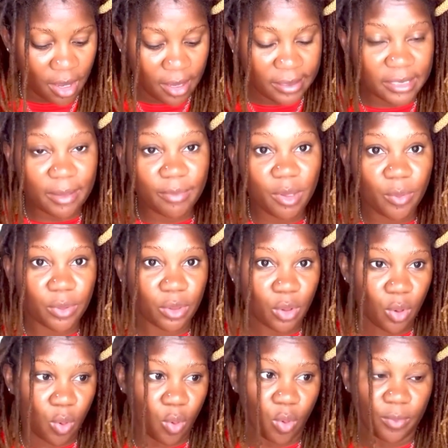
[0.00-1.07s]
Same thing with the
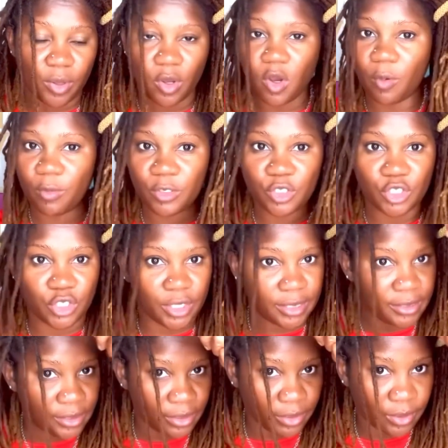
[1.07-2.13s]
comb. The comb was
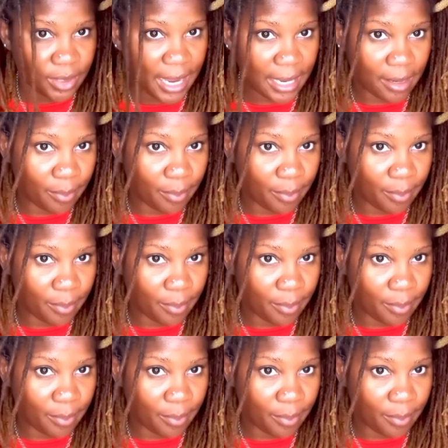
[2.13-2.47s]
just to kind